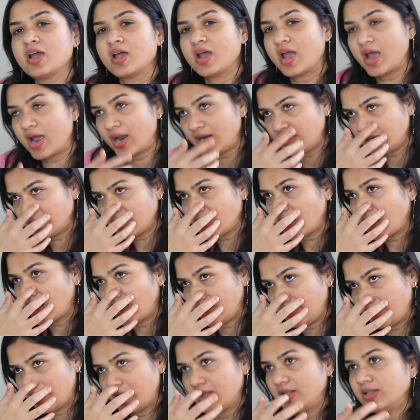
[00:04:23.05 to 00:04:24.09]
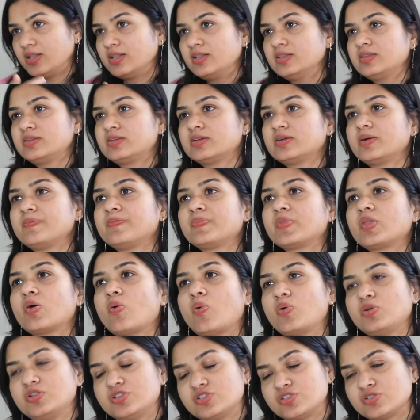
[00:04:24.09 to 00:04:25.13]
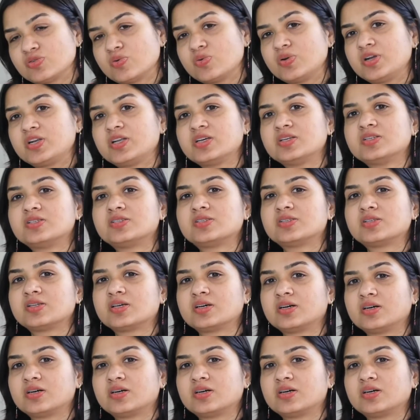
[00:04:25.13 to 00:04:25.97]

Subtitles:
and the eye health. Also, it is